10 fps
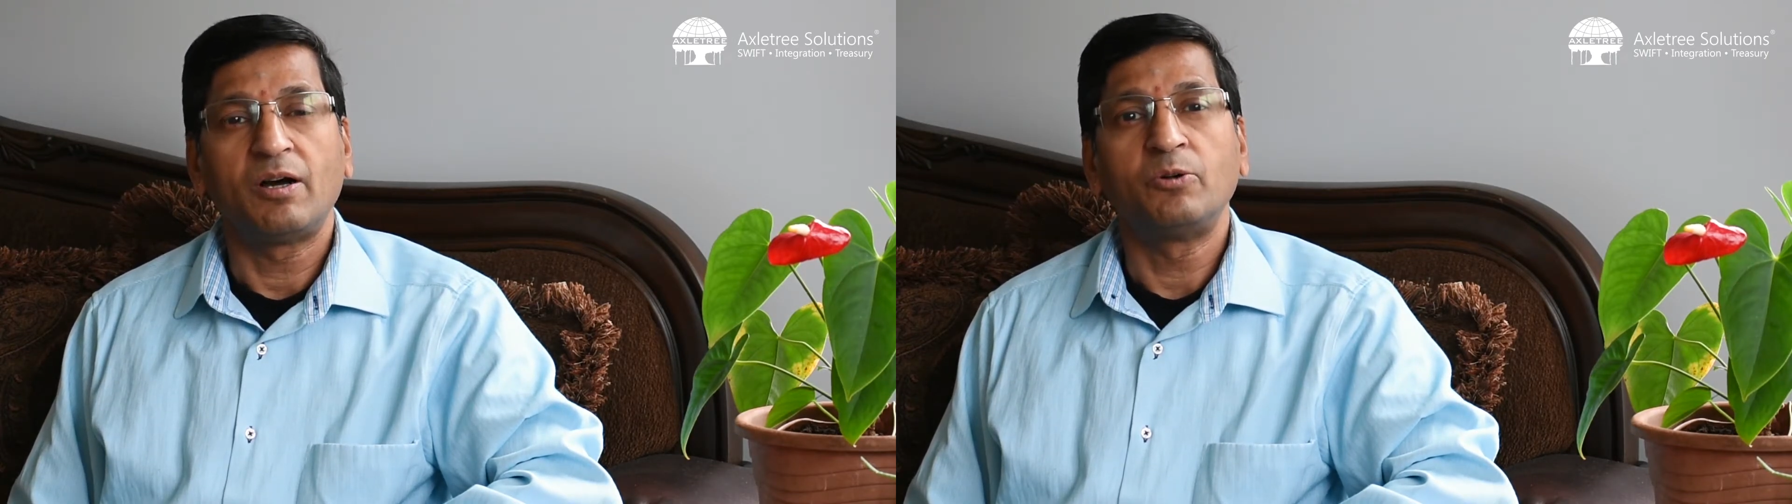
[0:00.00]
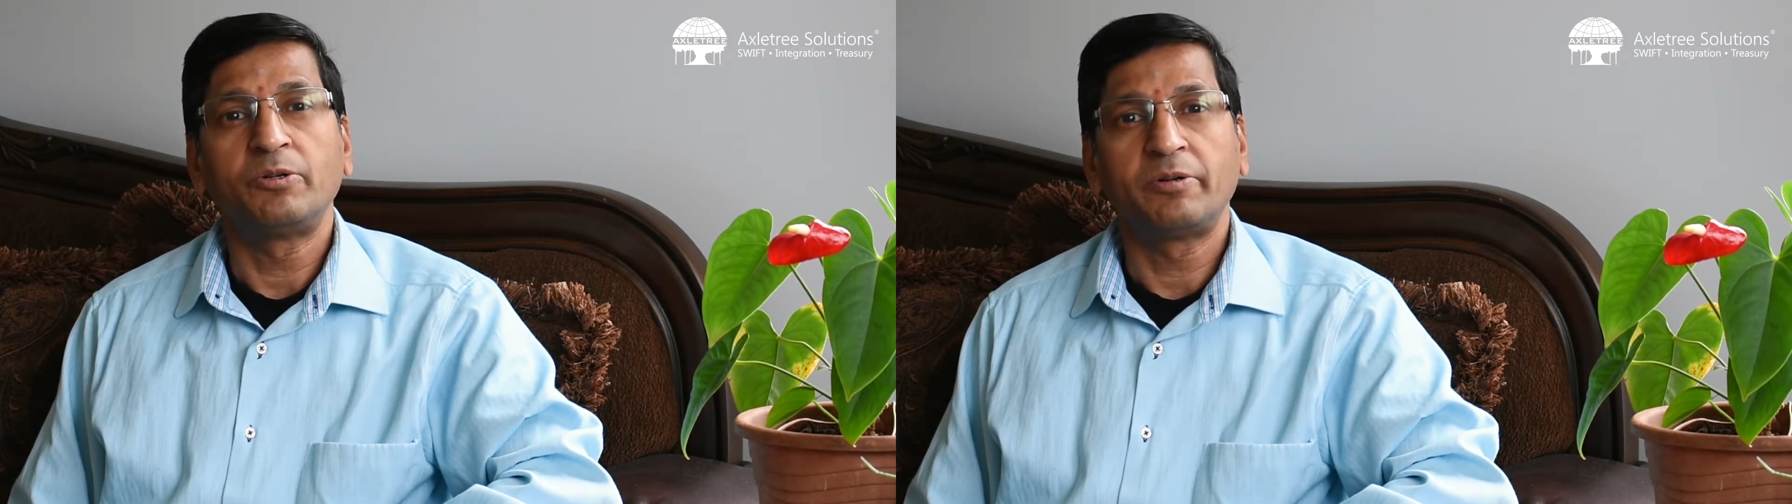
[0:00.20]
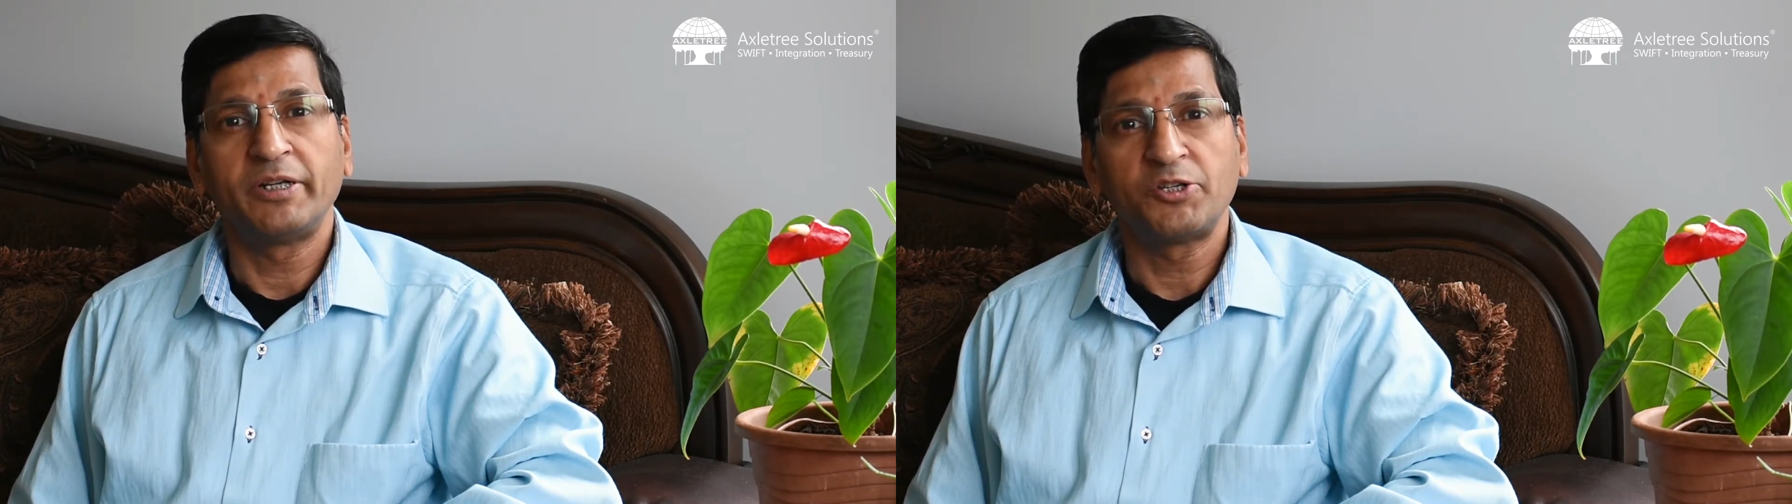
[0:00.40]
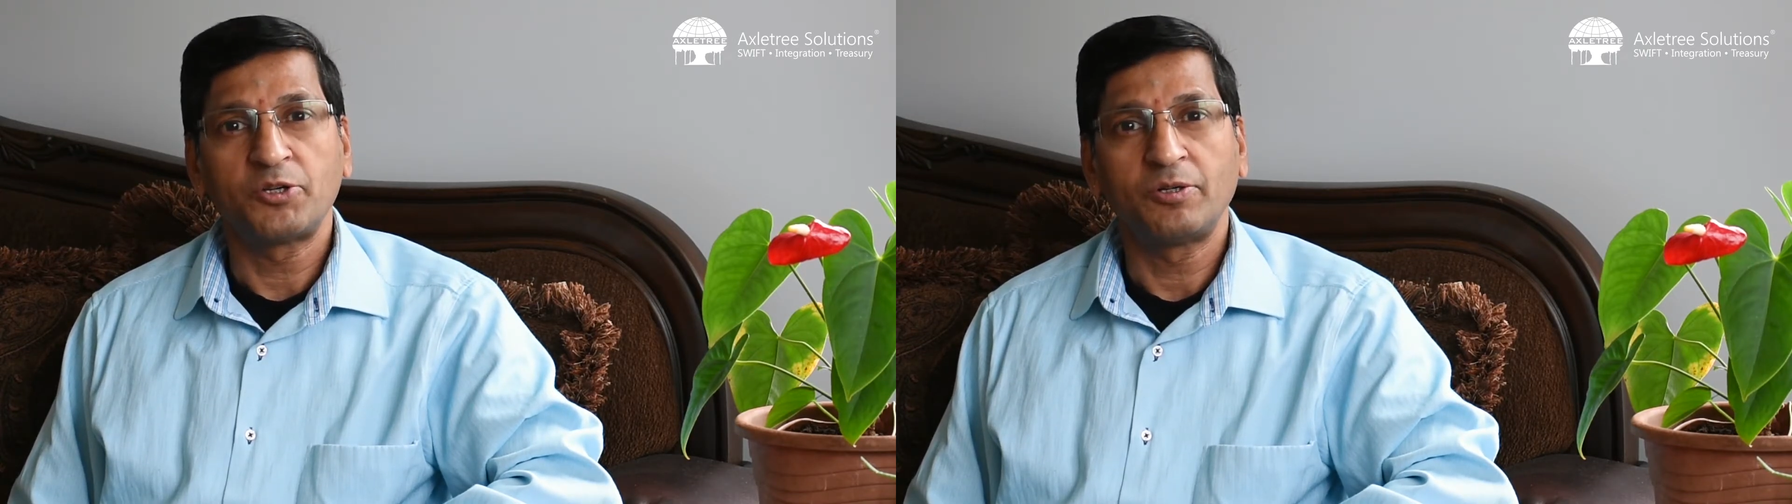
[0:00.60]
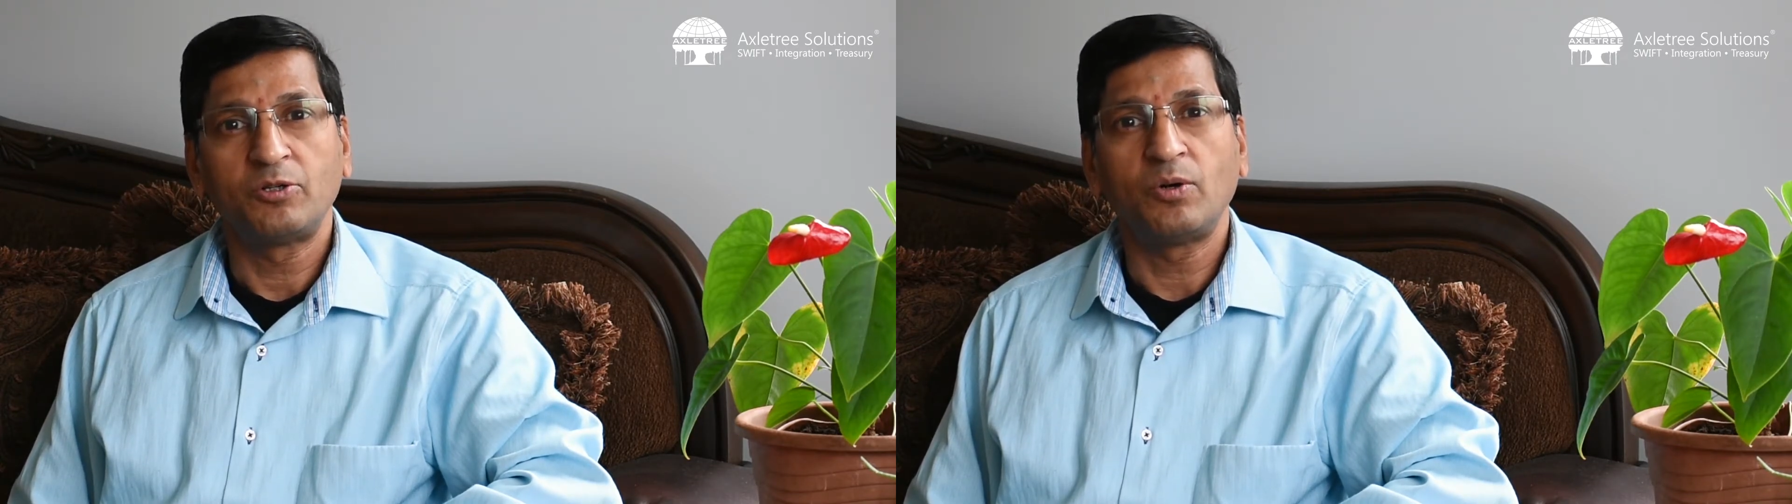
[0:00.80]

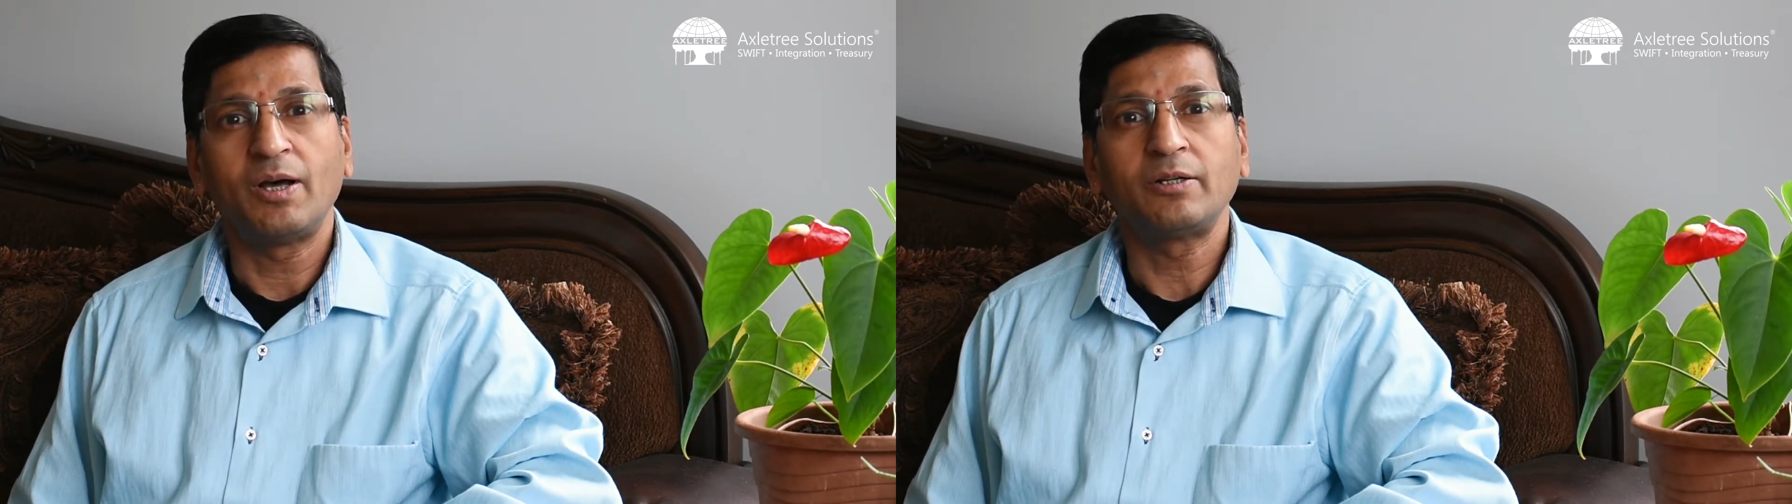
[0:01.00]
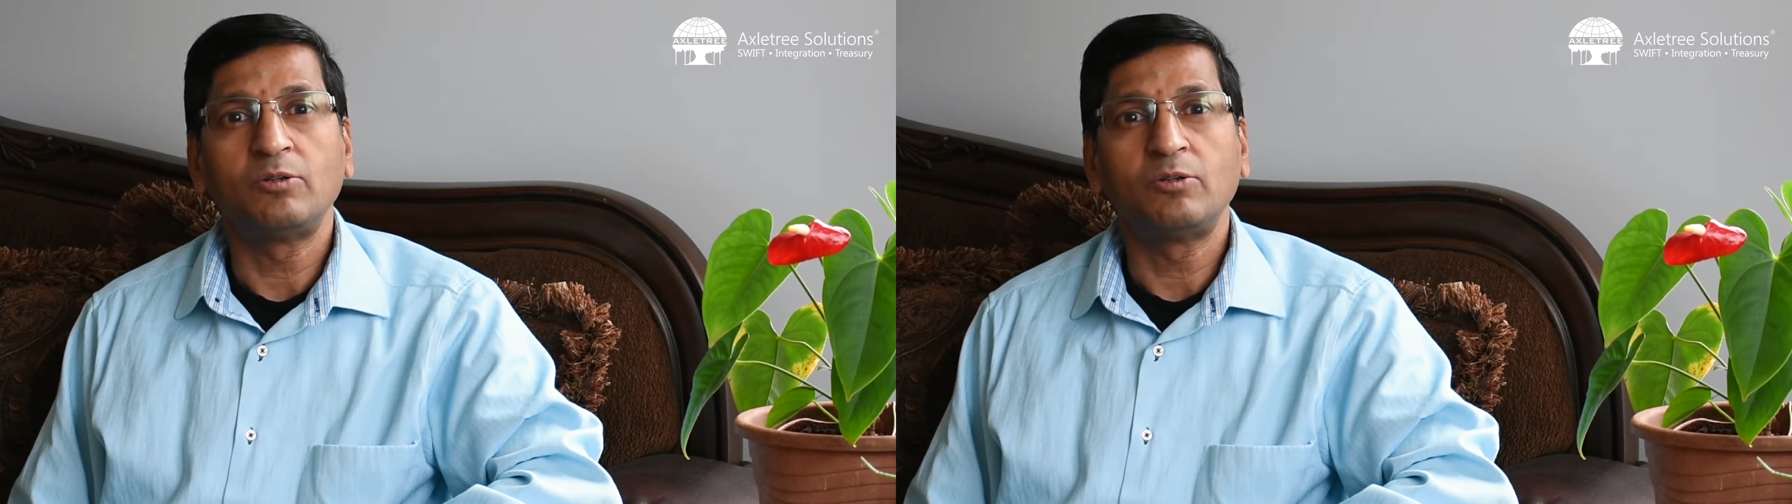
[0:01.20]
outreach to our